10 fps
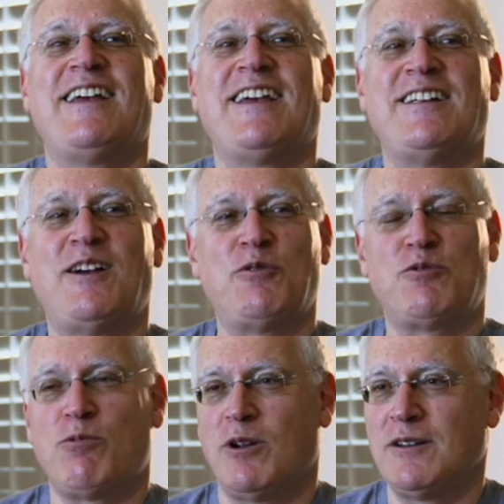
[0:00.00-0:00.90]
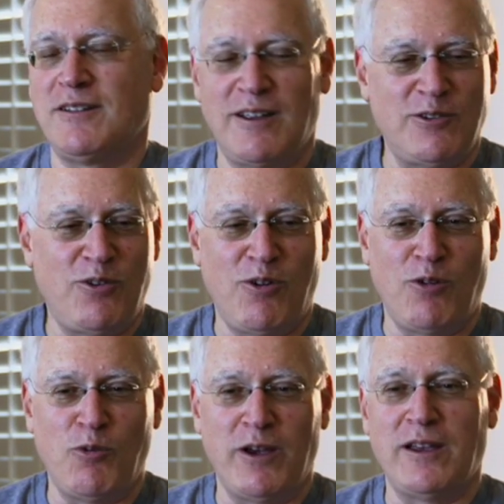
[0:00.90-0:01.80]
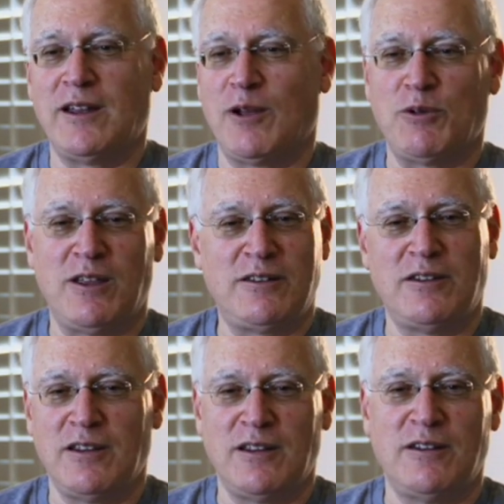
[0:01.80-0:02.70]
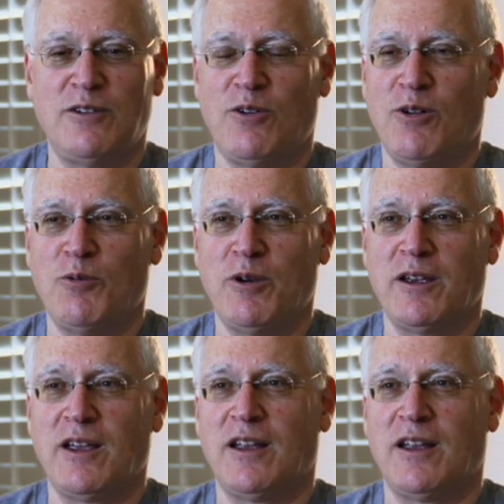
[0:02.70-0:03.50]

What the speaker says: and I was running down a hallway, and I would get to the end of the hallway,